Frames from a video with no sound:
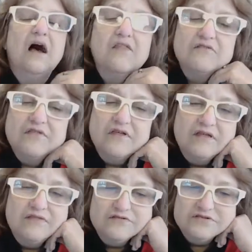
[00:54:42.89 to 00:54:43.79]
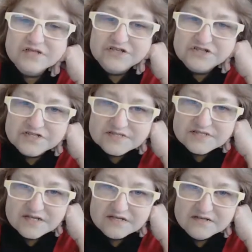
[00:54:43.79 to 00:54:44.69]
Other than they're delicious
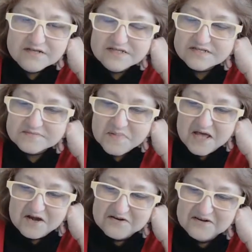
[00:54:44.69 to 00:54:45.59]
and it doesn't matter.